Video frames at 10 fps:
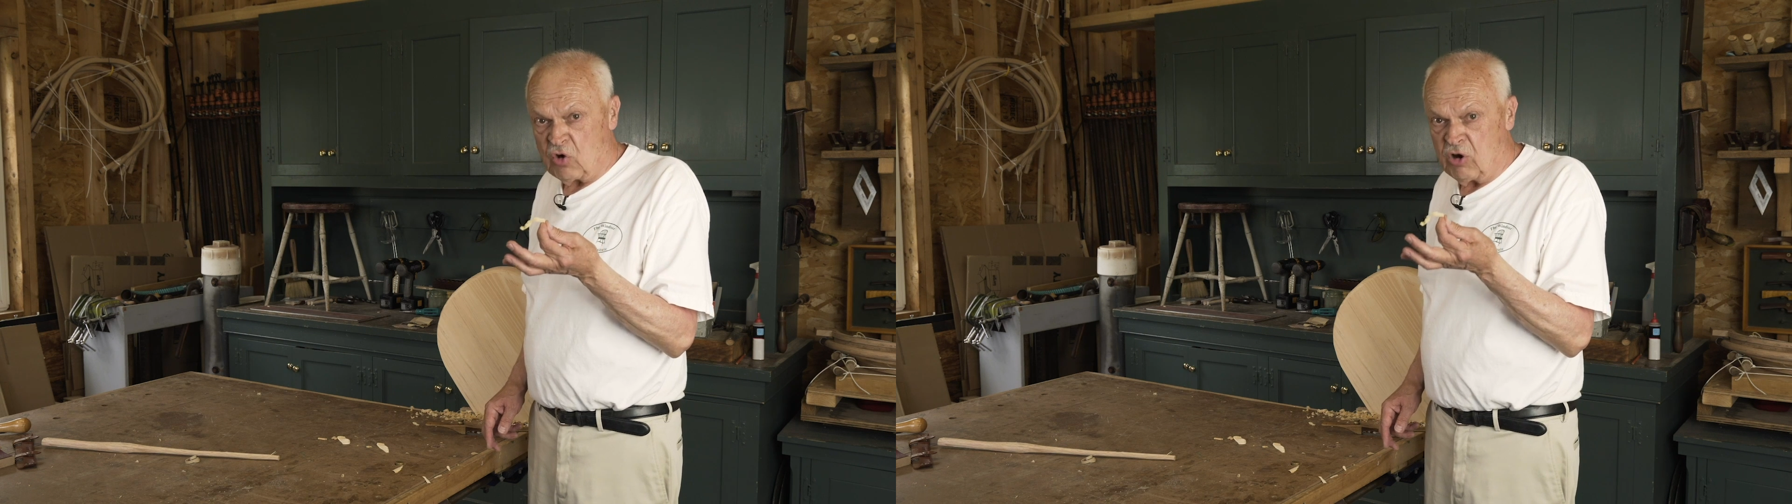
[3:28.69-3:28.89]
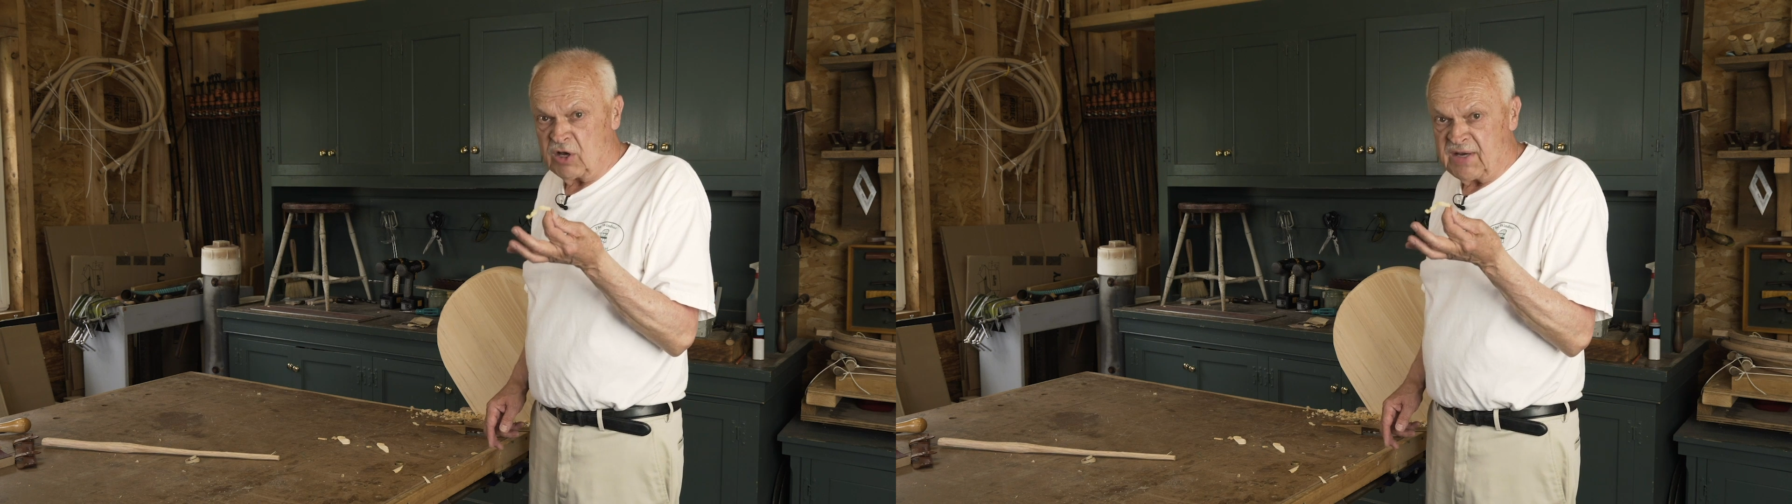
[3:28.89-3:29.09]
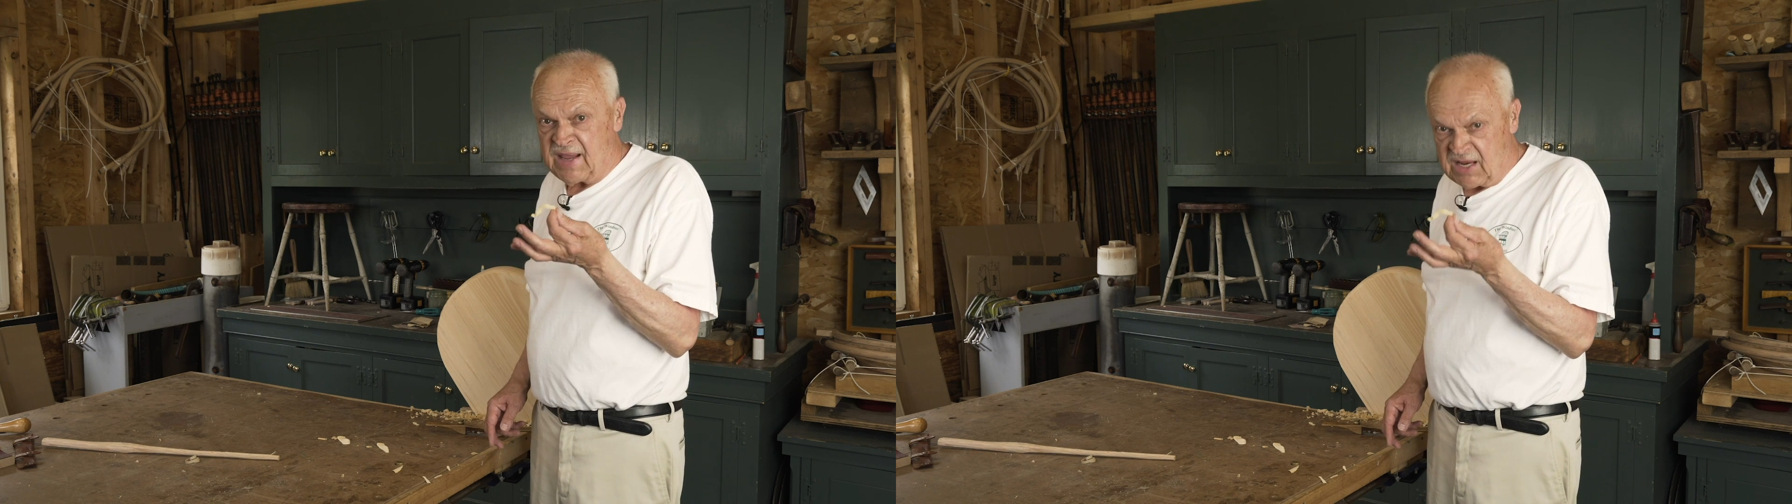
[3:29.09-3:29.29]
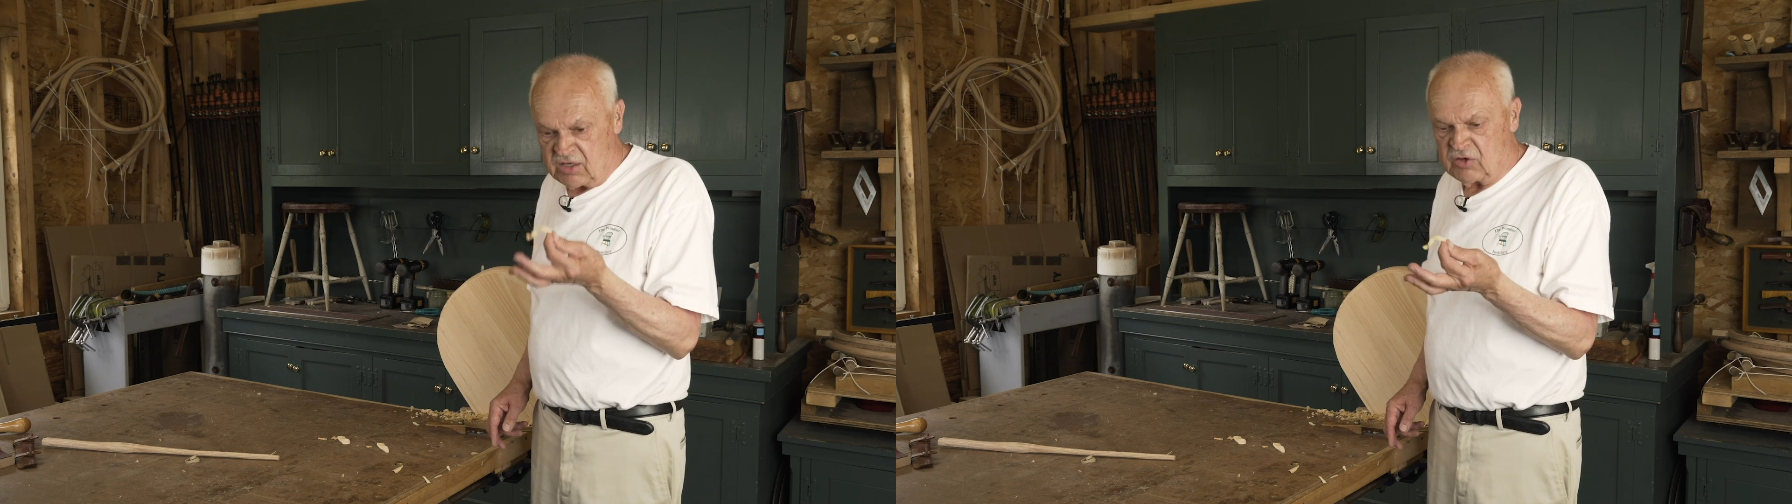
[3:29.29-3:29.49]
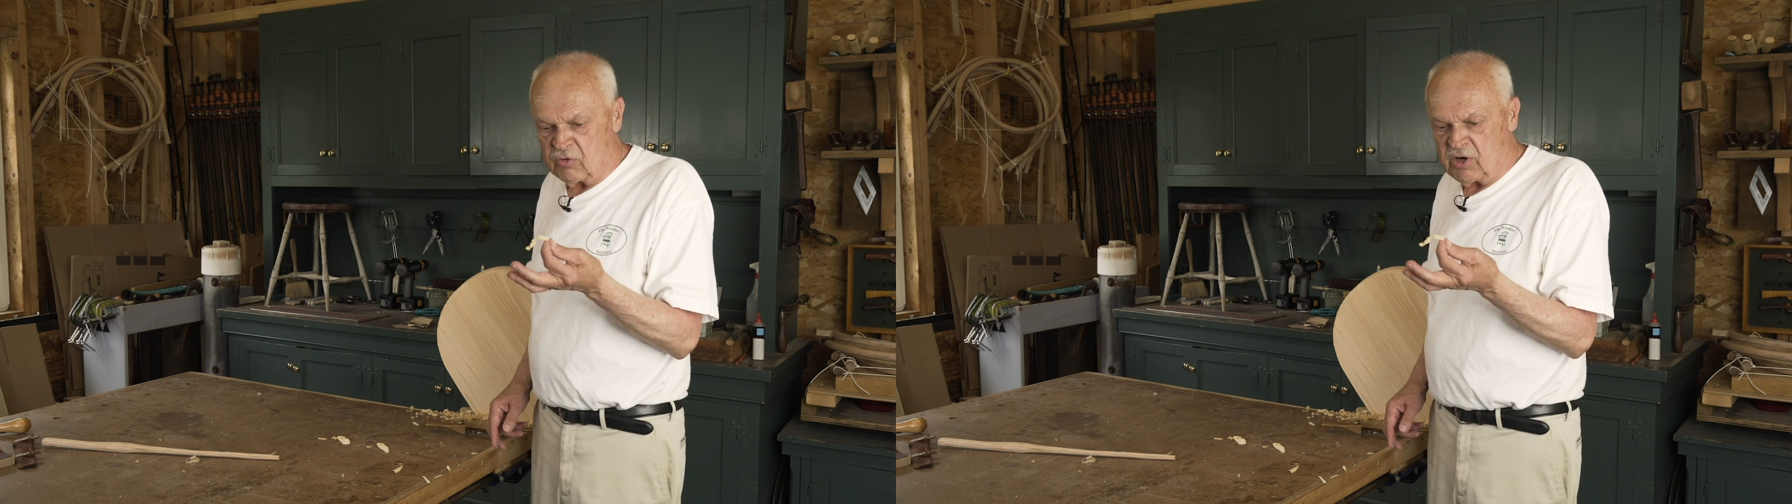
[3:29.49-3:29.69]
on
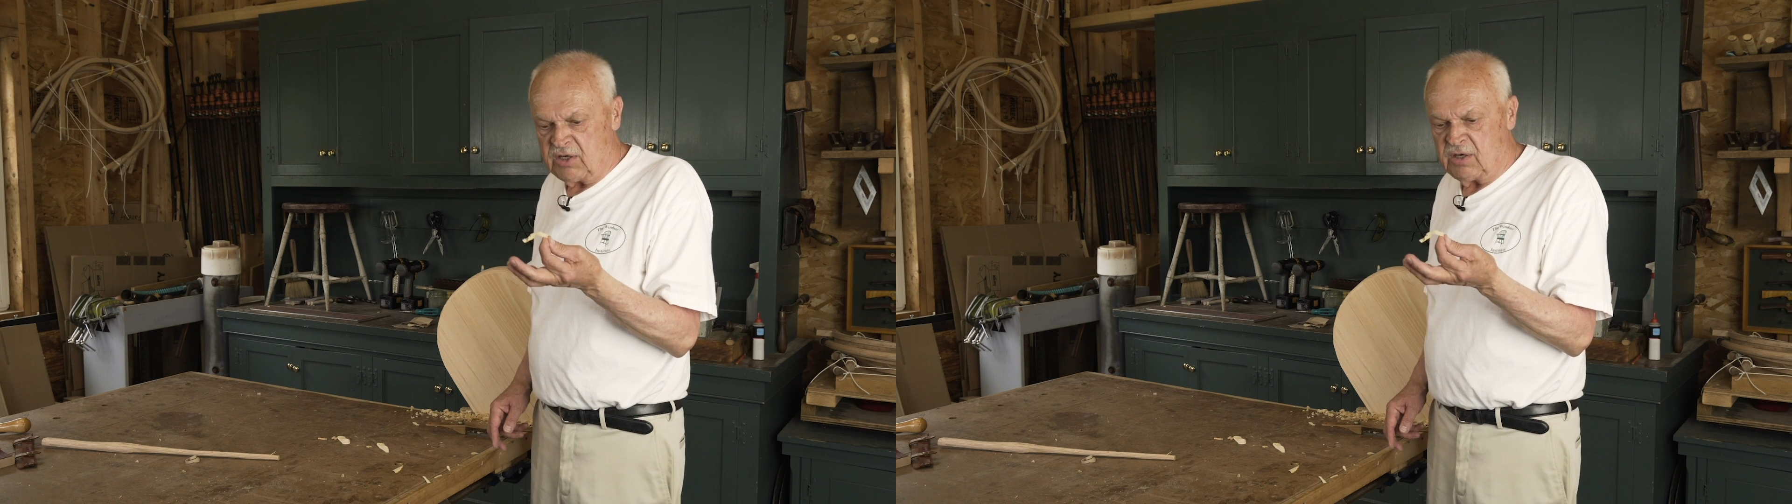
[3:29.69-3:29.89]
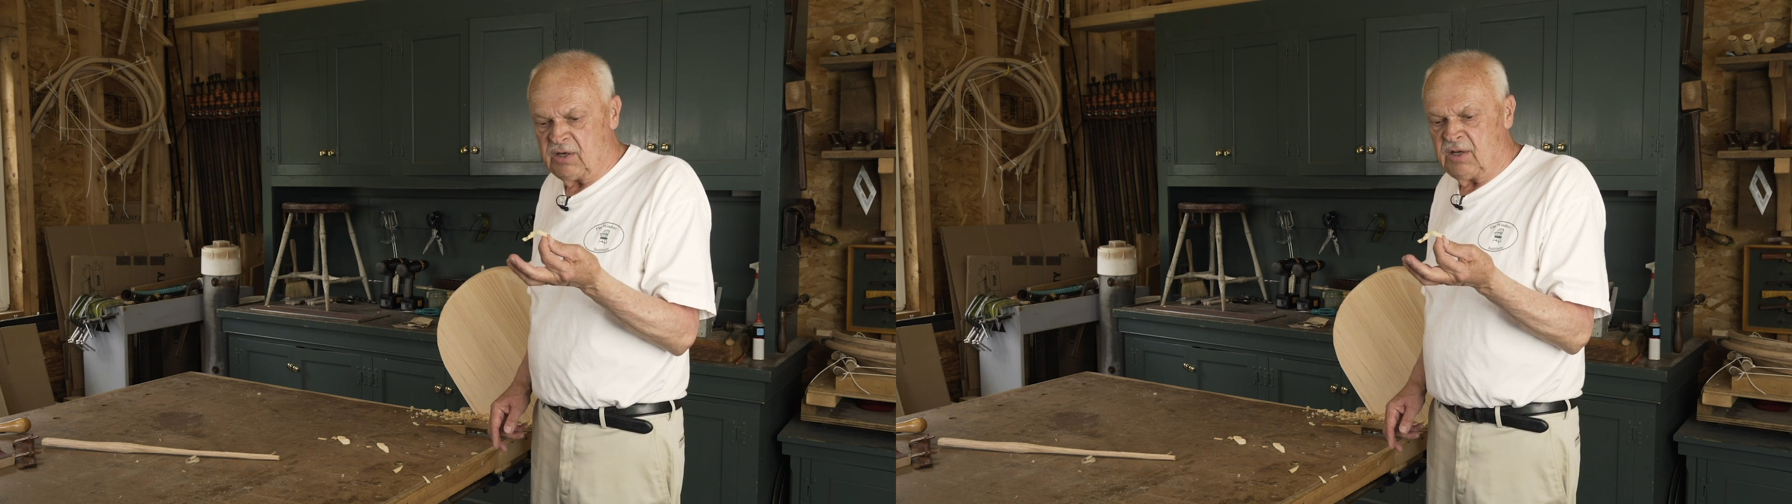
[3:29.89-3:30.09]
end grain.